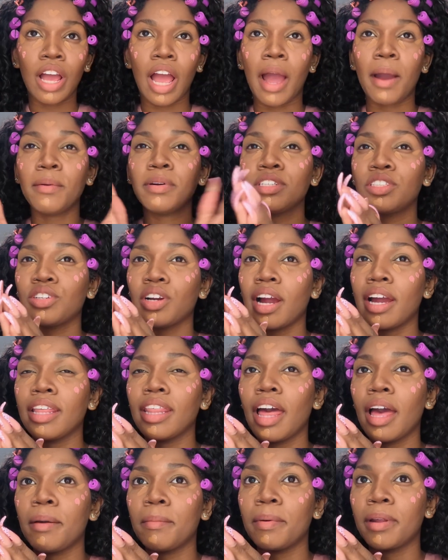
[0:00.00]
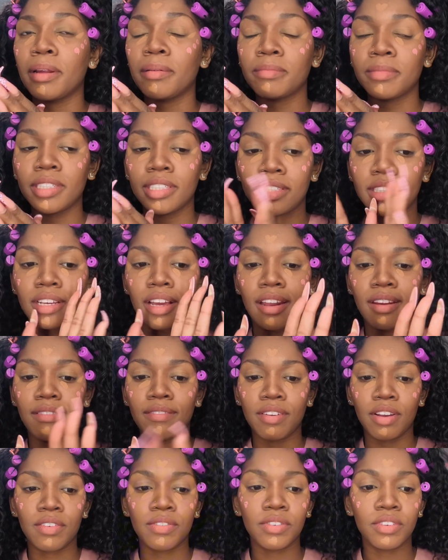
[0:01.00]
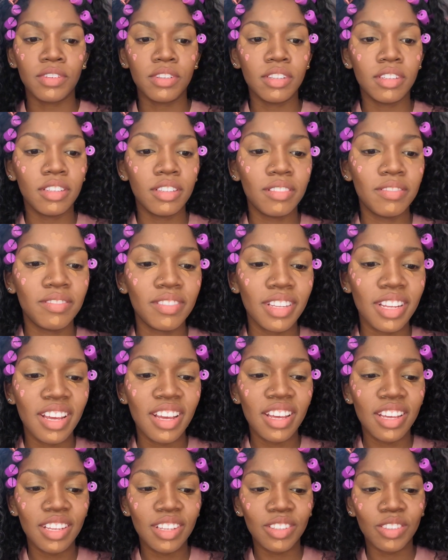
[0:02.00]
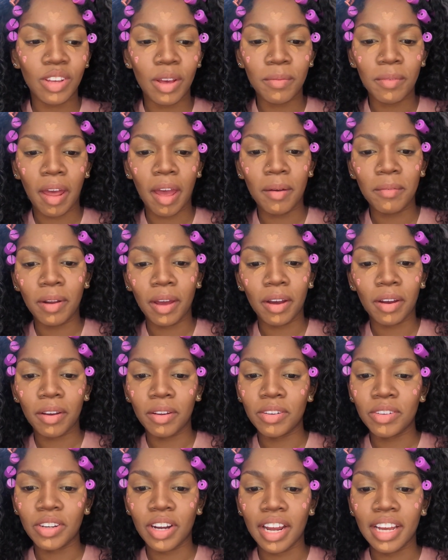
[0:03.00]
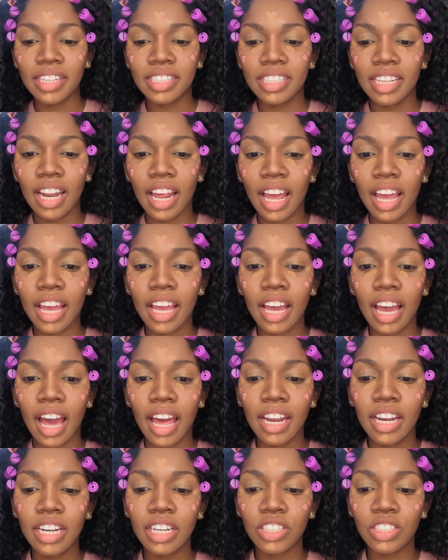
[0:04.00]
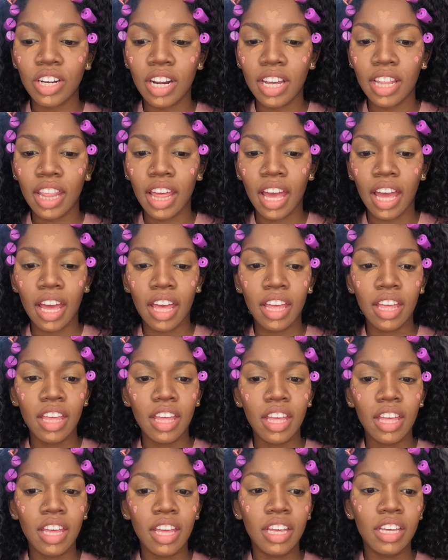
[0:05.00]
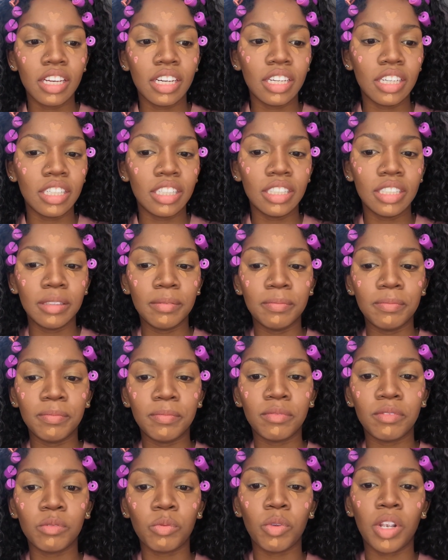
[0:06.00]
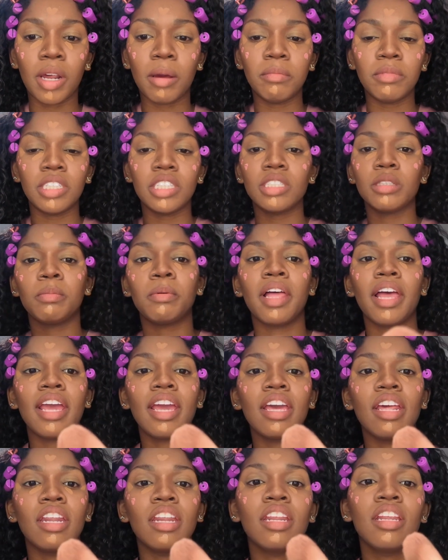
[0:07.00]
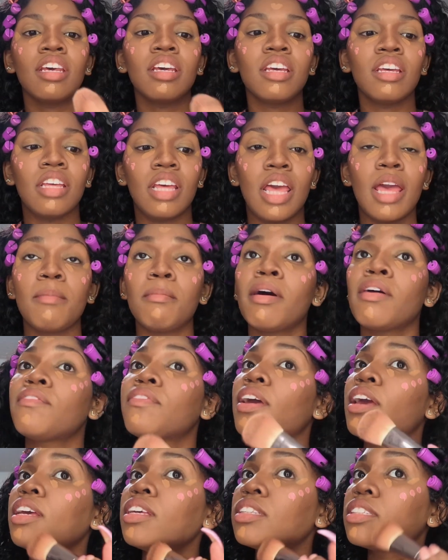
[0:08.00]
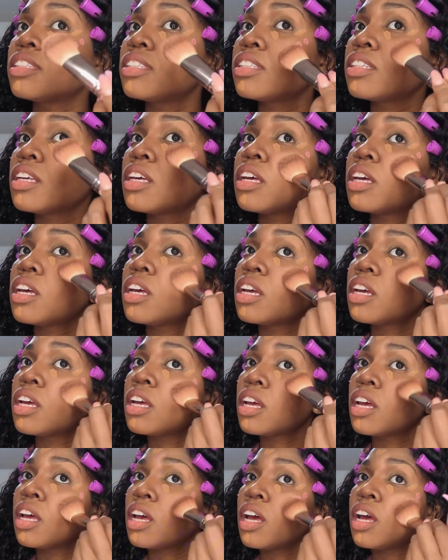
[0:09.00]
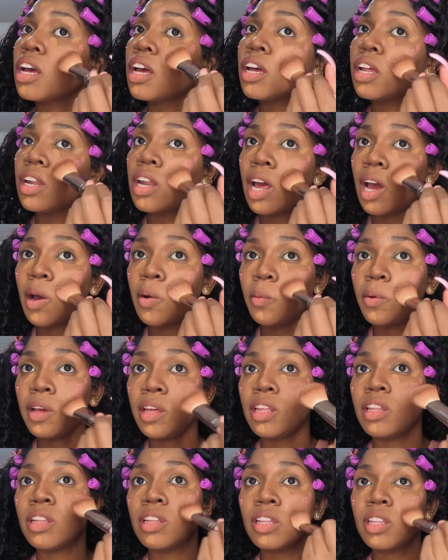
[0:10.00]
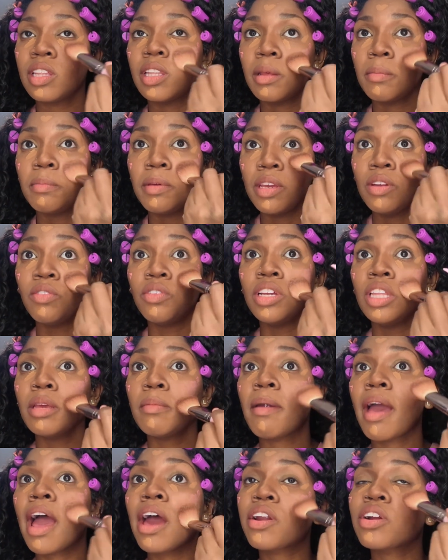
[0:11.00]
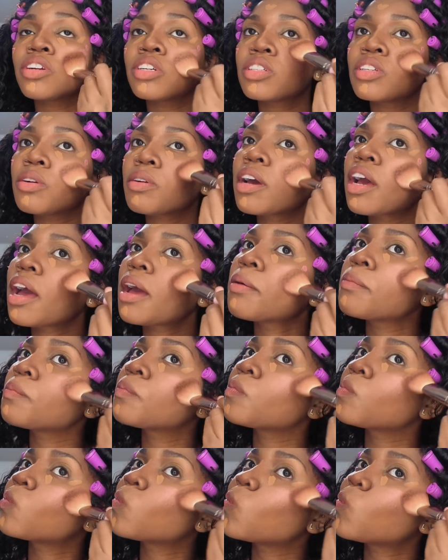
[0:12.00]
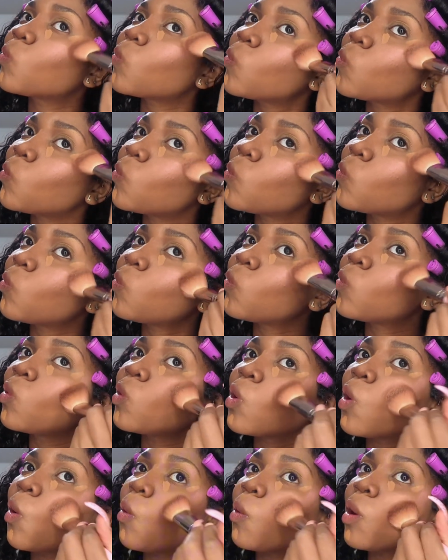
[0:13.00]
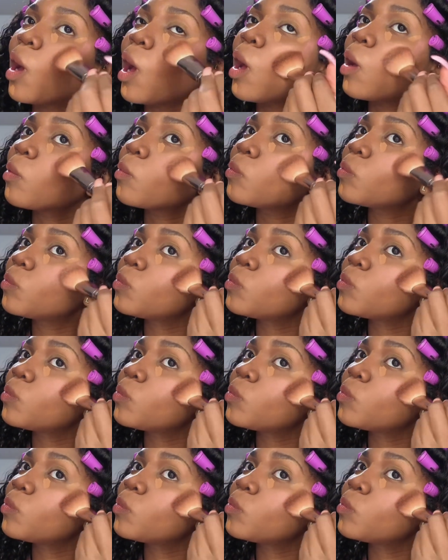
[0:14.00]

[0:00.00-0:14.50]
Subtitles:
I would try that, but I'm just kind of fearful. So I'm not going to try it today. I need to try that when I'm just playing in my face, not when the beat really matters. Okay? Okay.